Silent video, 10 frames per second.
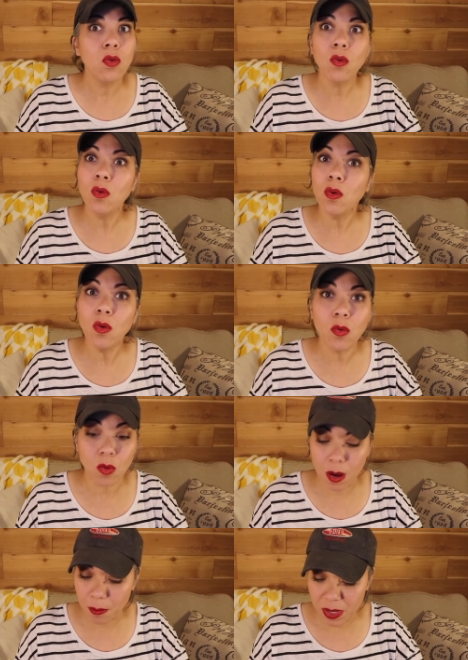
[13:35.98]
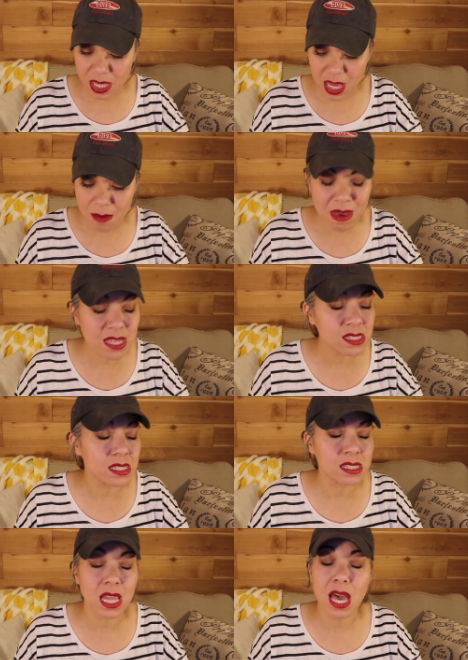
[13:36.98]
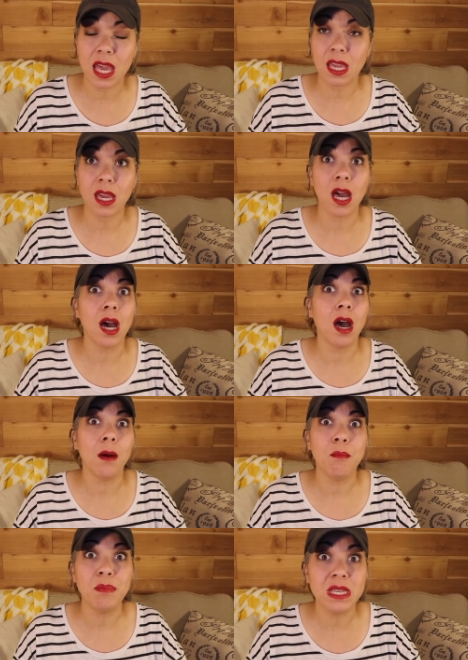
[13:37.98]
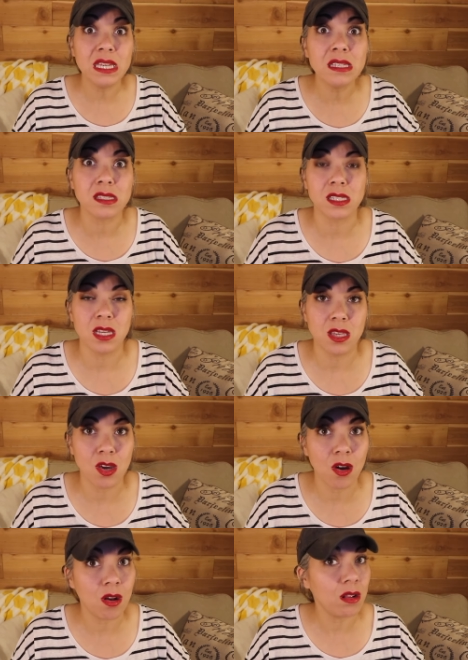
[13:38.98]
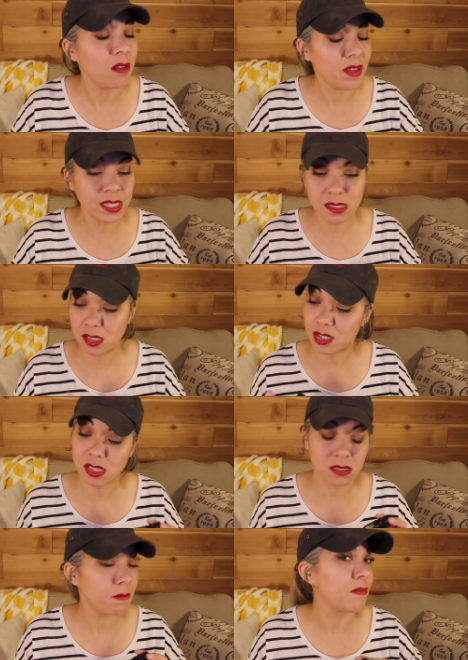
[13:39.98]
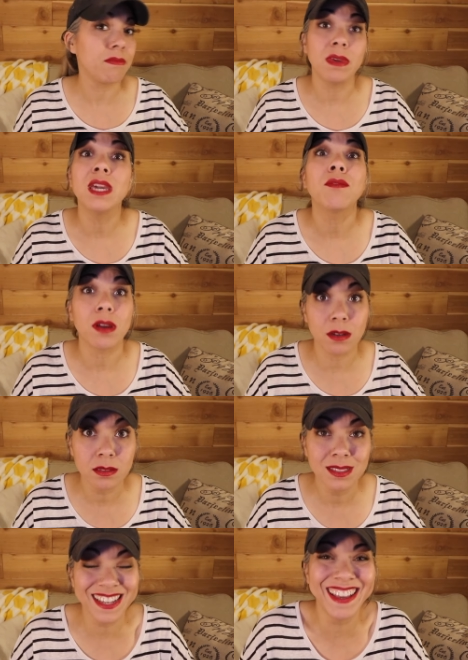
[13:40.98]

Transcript: whoo, PMS is like a beast, y'all. That's just being real.